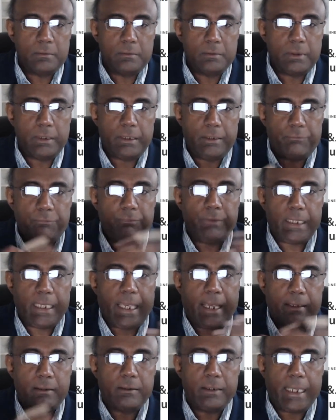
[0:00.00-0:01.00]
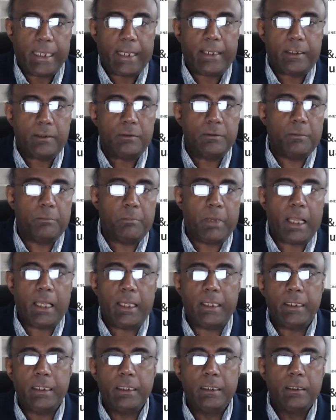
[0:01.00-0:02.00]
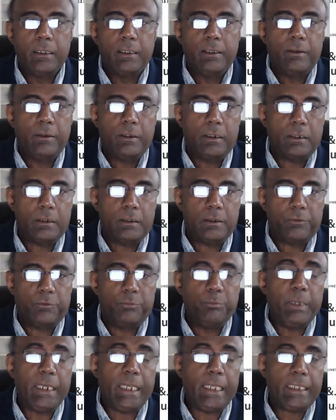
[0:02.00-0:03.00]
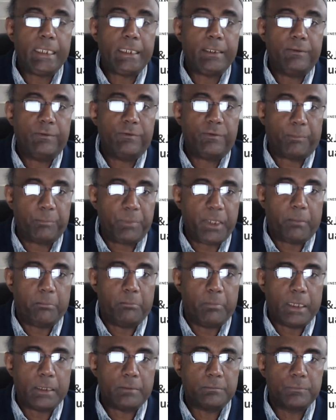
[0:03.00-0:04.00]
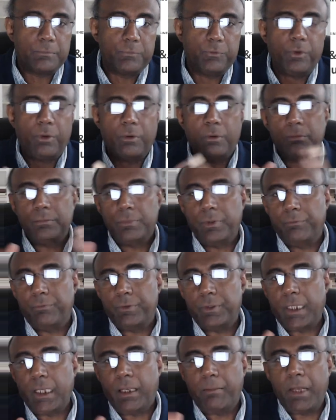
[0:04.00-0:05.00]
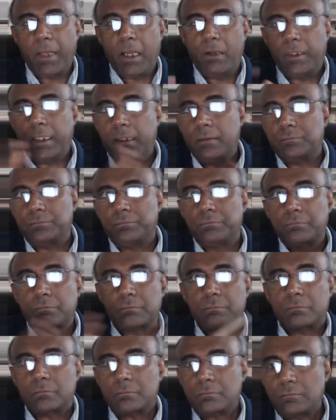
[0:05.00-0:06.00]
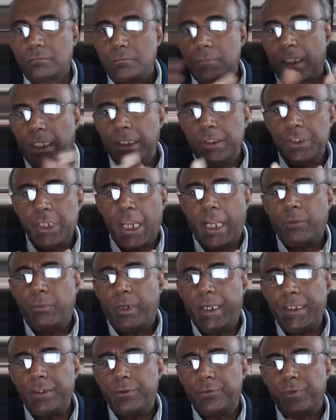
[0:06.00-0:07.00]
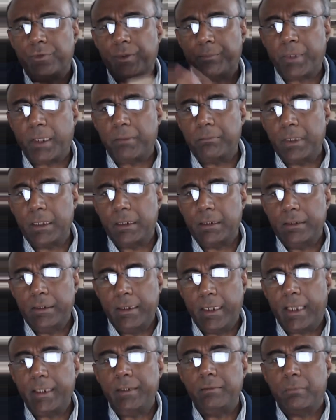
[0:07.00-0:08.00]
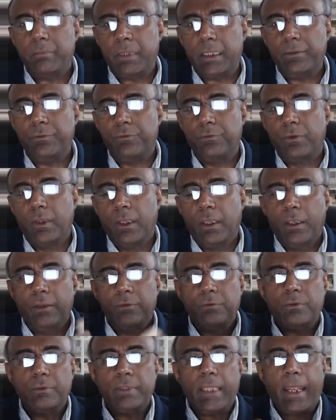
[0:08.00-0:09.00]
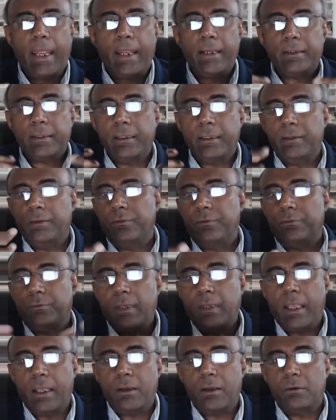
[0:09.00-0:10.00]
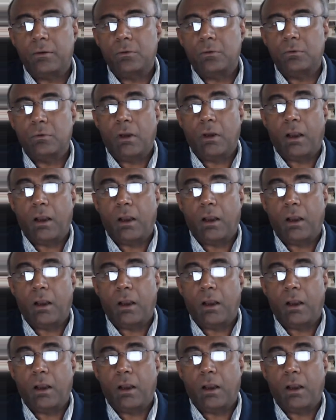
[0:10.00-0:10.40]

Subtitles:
if we can get it by beginning in September. So if you think about it, January to September, 9 months. So that is now